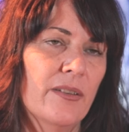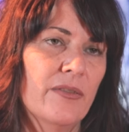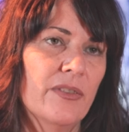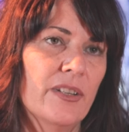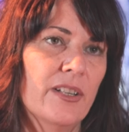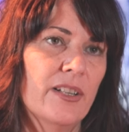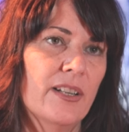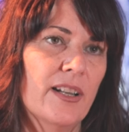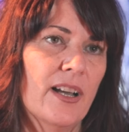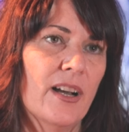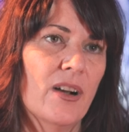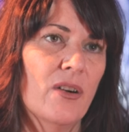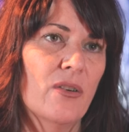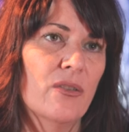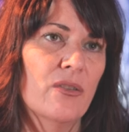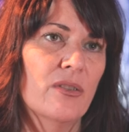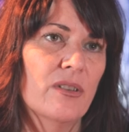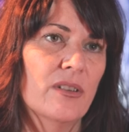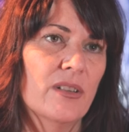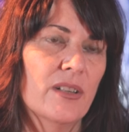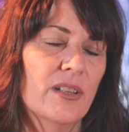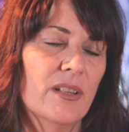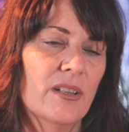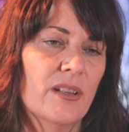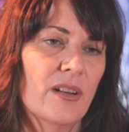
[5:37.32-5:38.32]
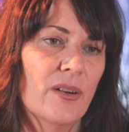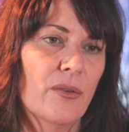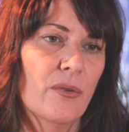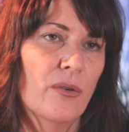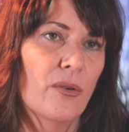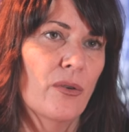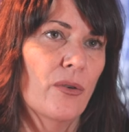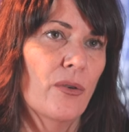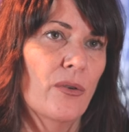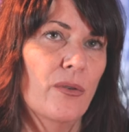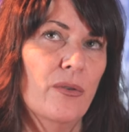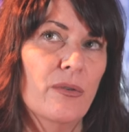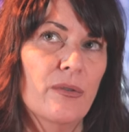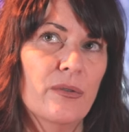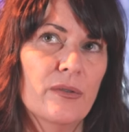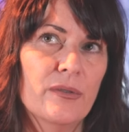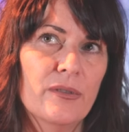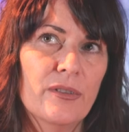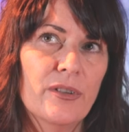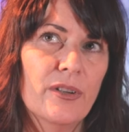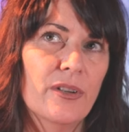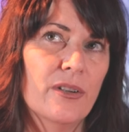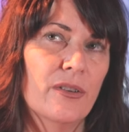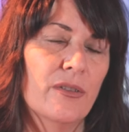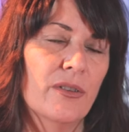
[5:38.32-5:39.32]
live in now and our
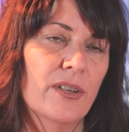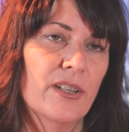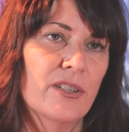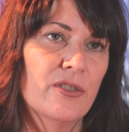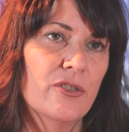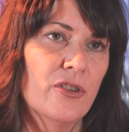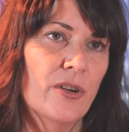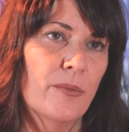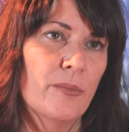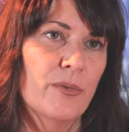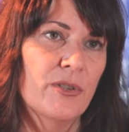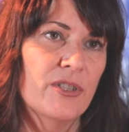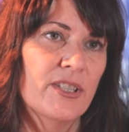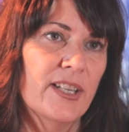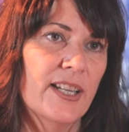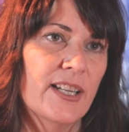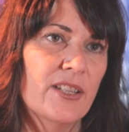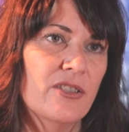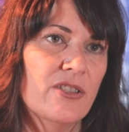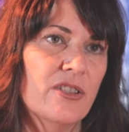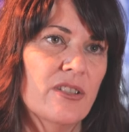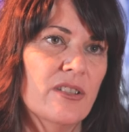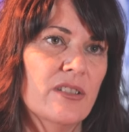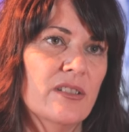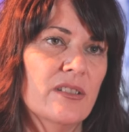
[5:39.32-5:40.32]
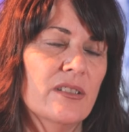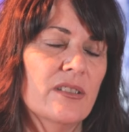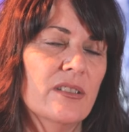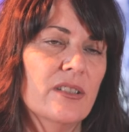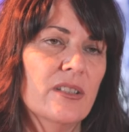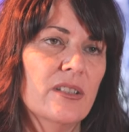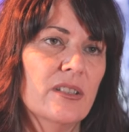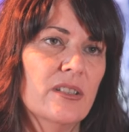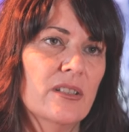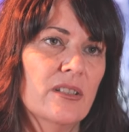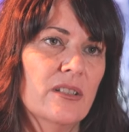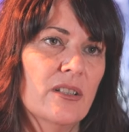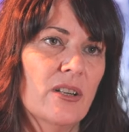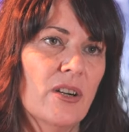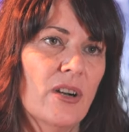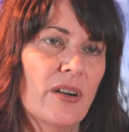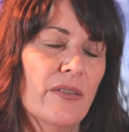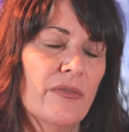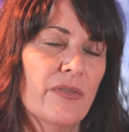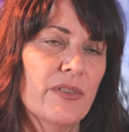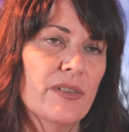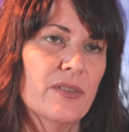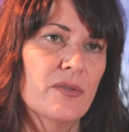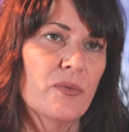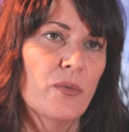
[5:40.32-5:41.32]
own, you know, interpretation
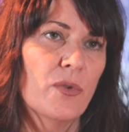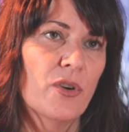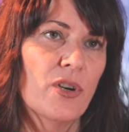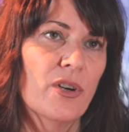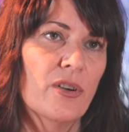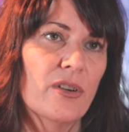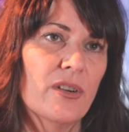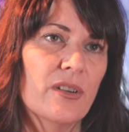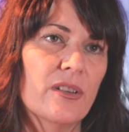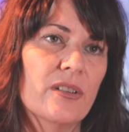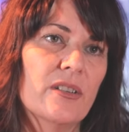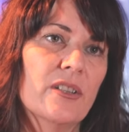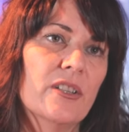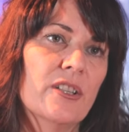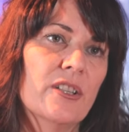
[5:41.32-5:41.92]
of his work.